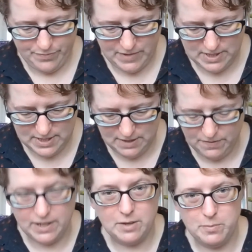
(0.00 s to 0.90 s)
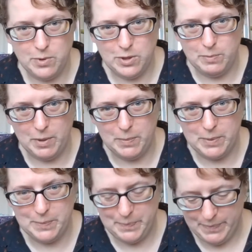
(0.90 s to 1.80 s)
Let's see if I can put them up,
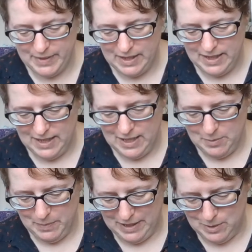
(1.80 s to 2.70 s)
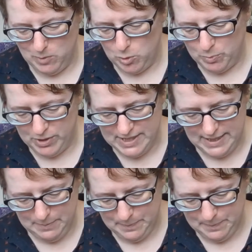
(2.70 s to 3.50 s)
make them look pretty.